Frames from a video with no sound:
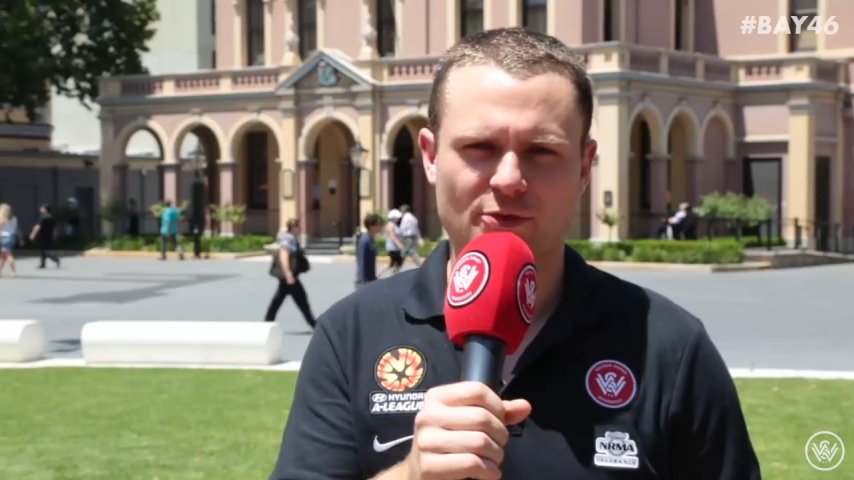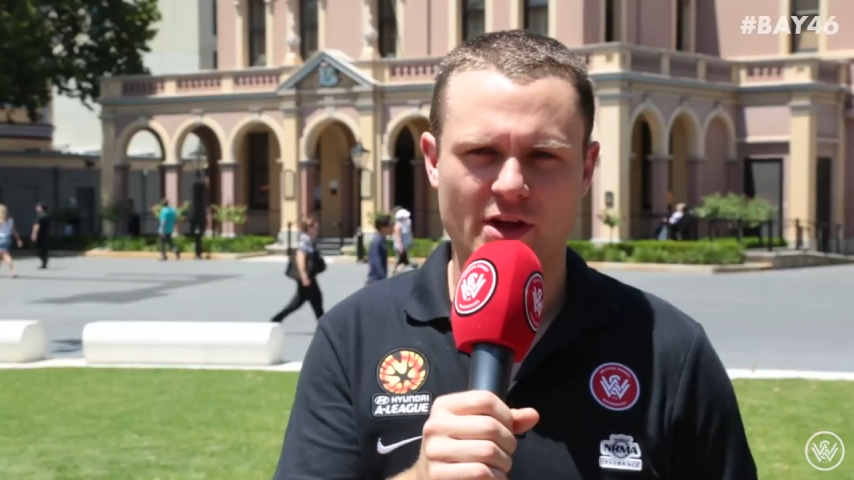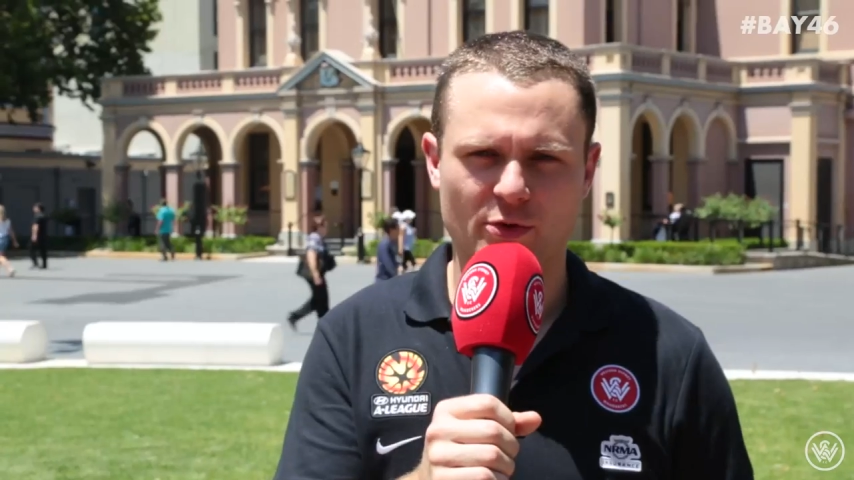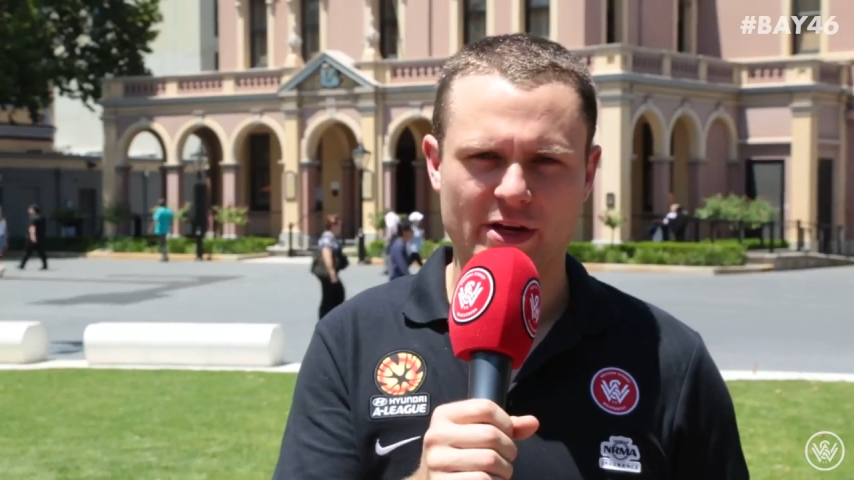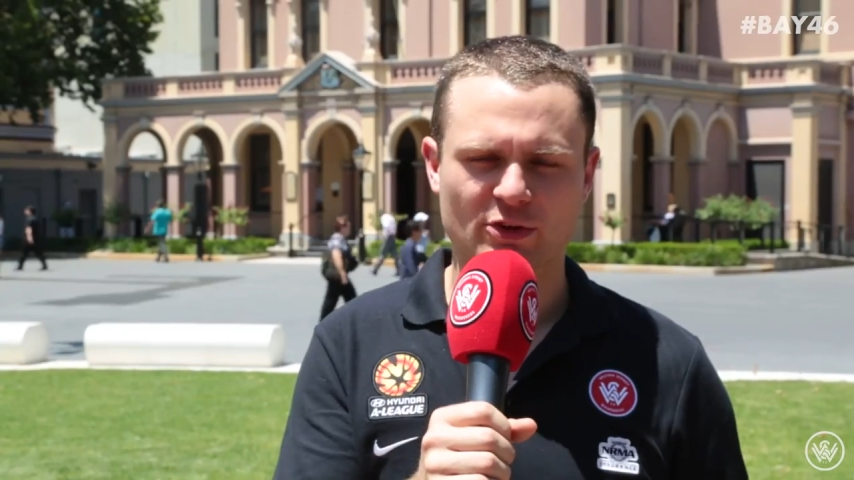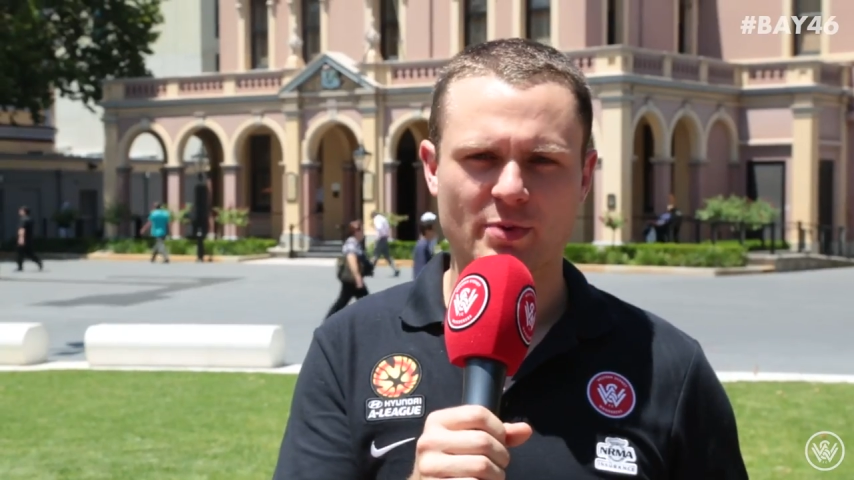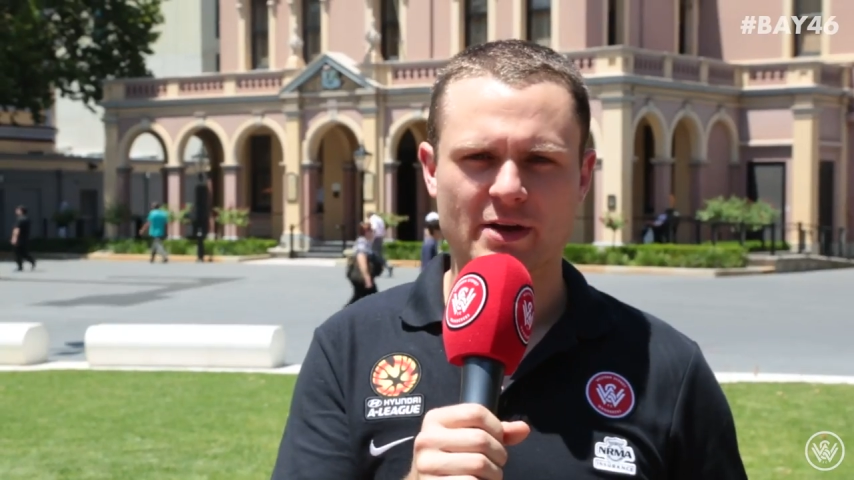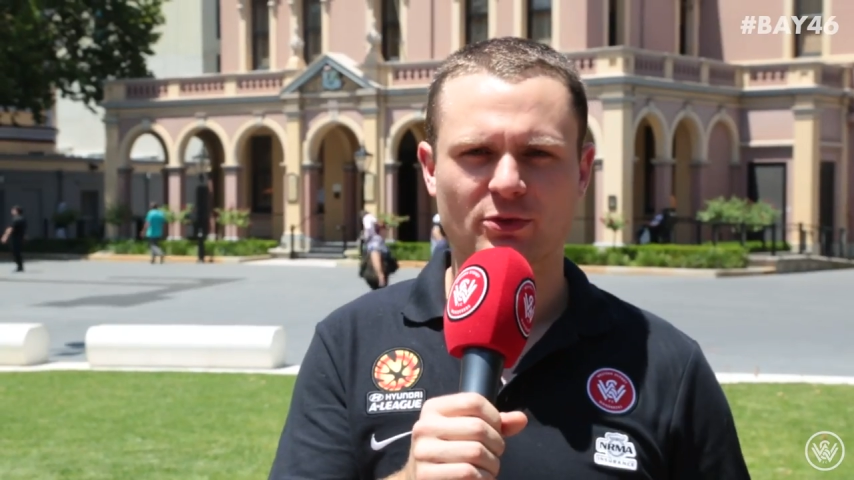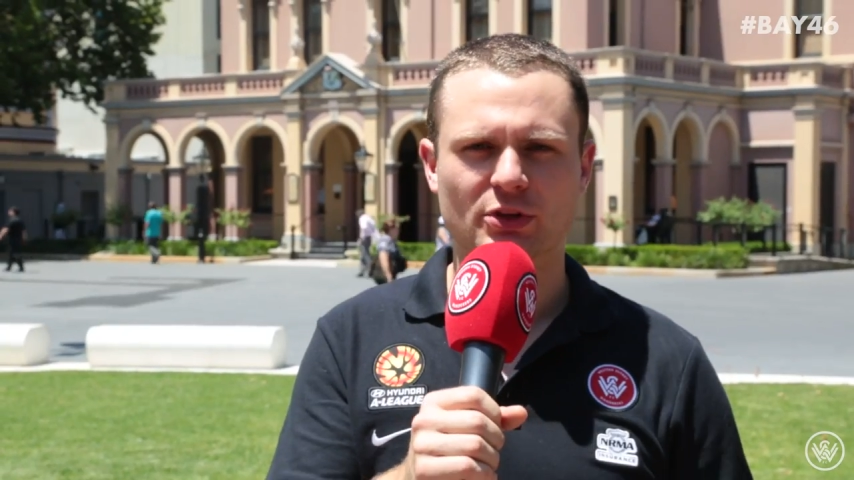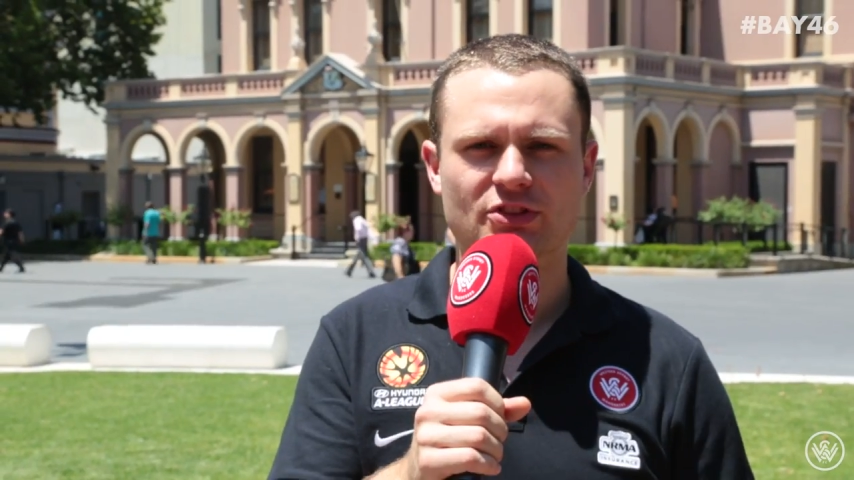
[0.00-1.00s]
for another week of
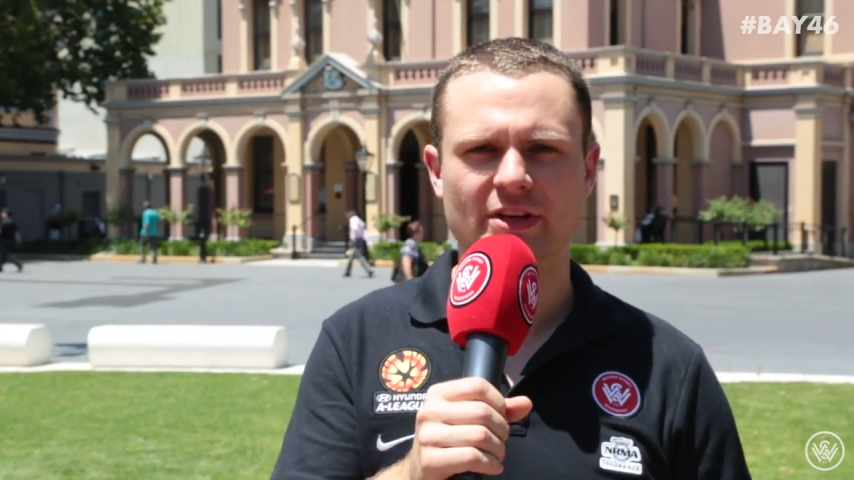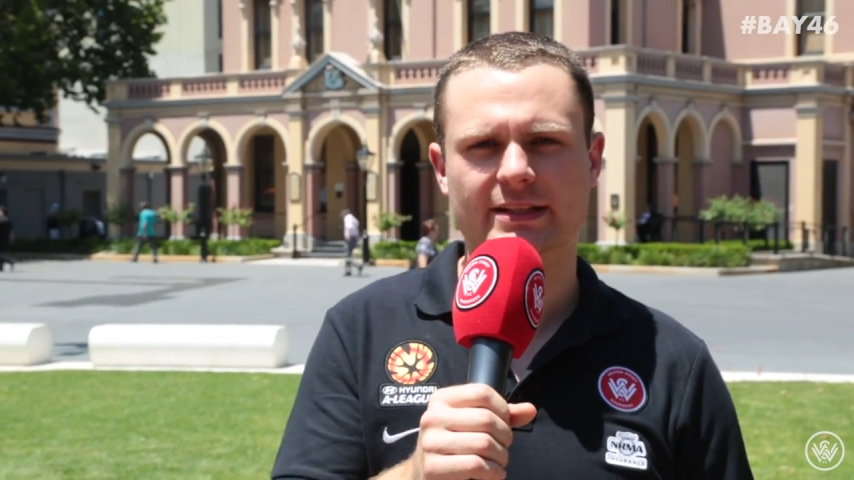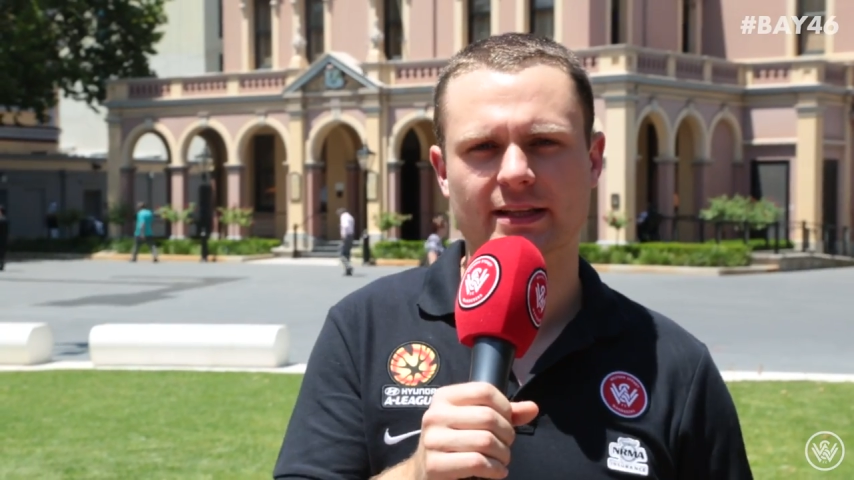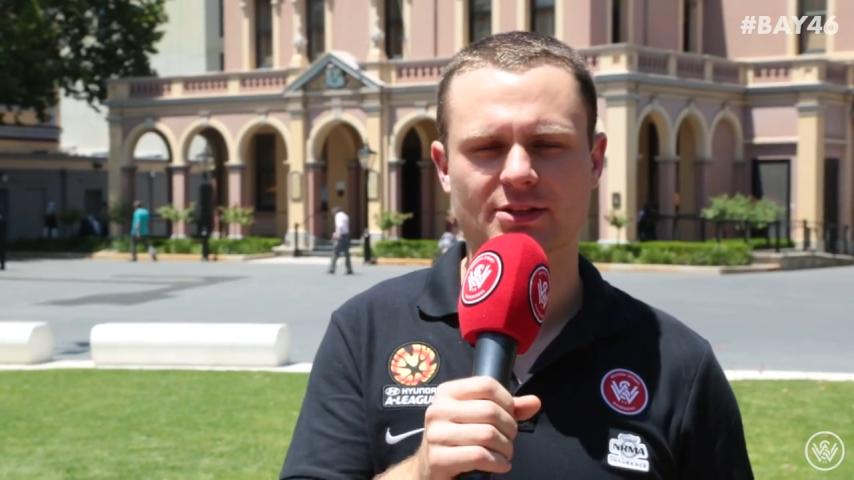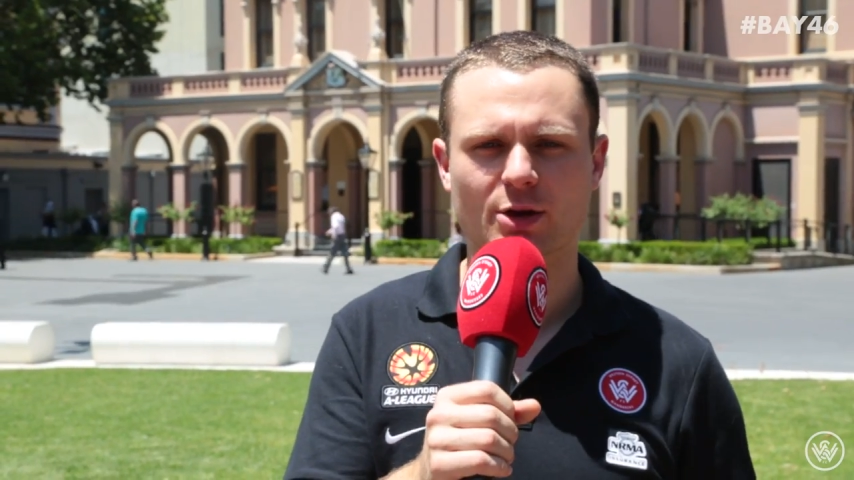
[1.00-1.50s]
Bay 46.